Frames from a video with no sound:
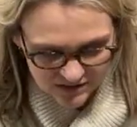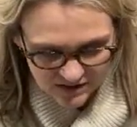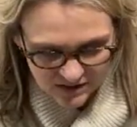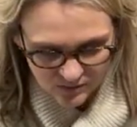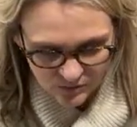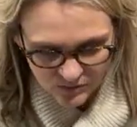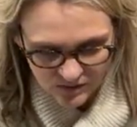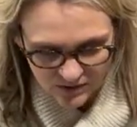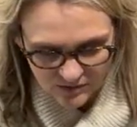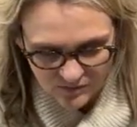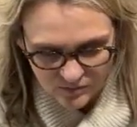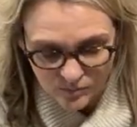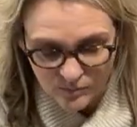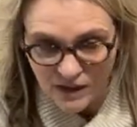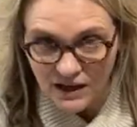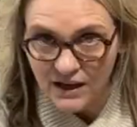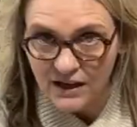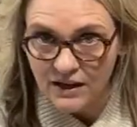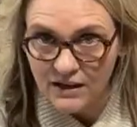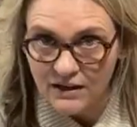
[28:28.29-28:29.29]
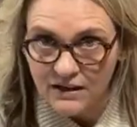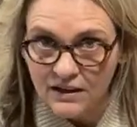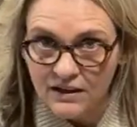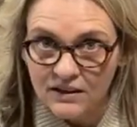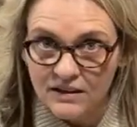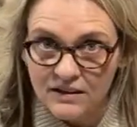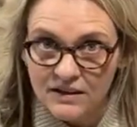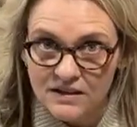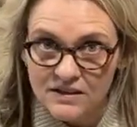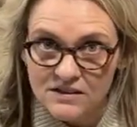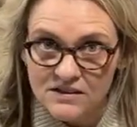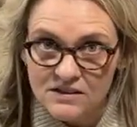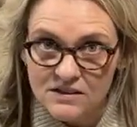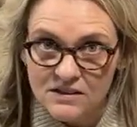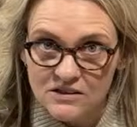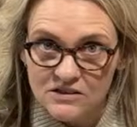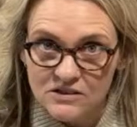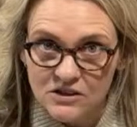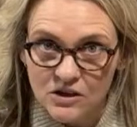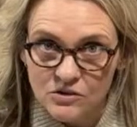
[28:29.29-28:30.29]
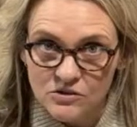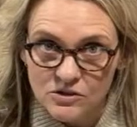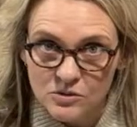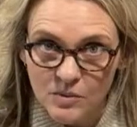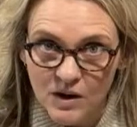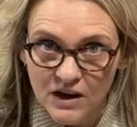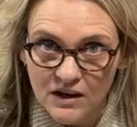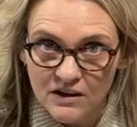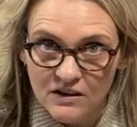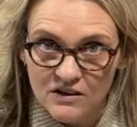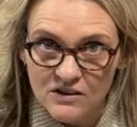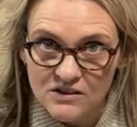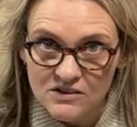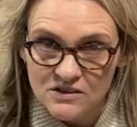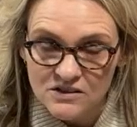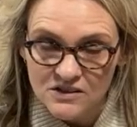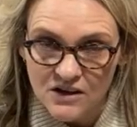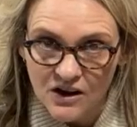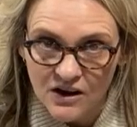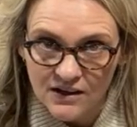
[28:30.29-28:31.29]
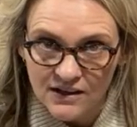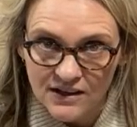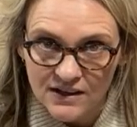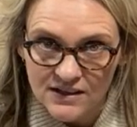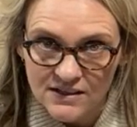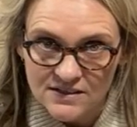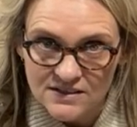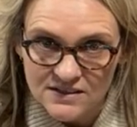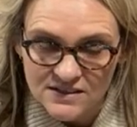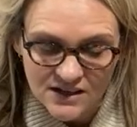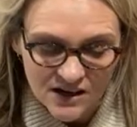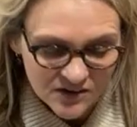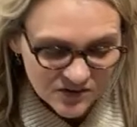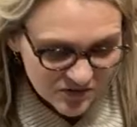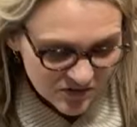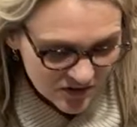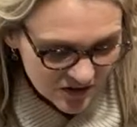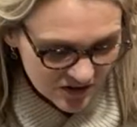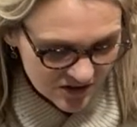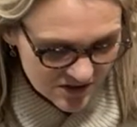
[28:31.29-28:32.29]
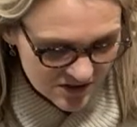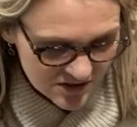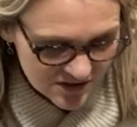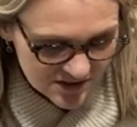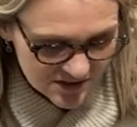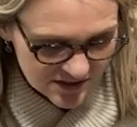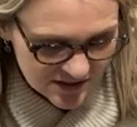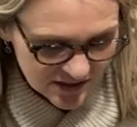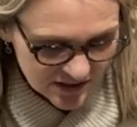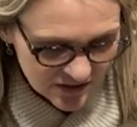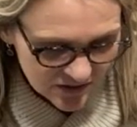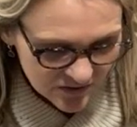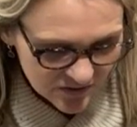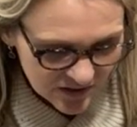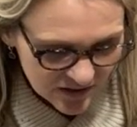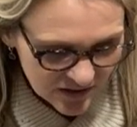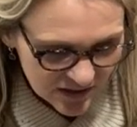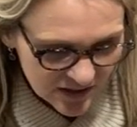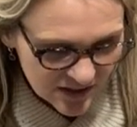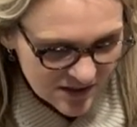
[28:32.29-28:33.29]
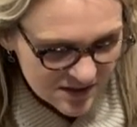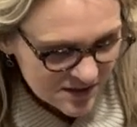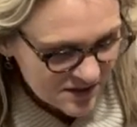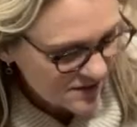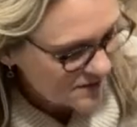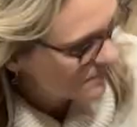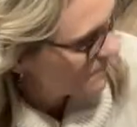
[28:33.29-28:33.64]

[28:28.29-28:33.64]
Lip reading: that we have made in this Sewspire Stocking Stuffer series.